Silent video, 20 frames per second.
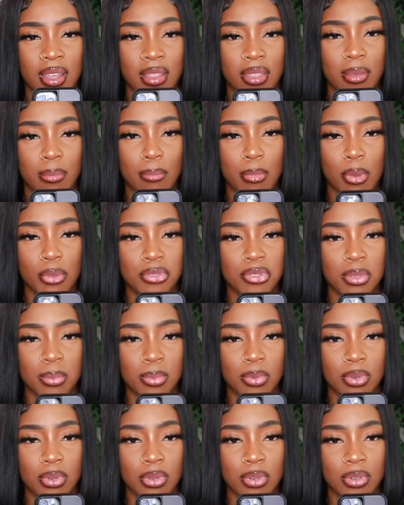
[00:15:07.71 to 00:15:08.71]
the
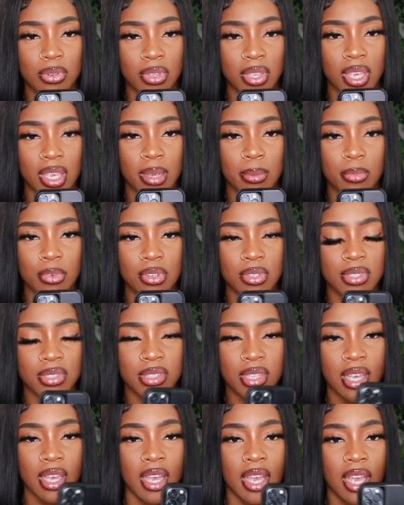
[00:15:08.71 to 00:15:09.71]
multiple
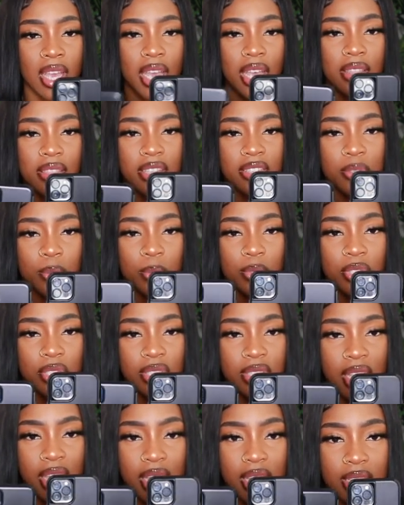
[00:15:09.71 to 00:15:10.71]
cameras and this one
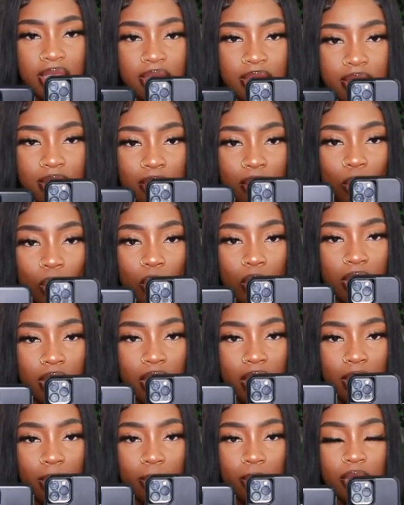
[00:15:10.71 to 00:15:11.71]
just has the one
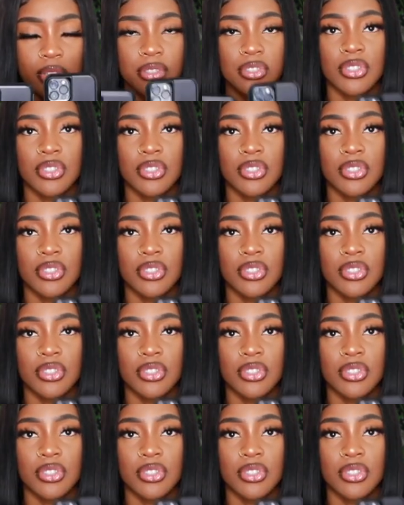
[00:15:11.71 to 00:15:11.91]
camera.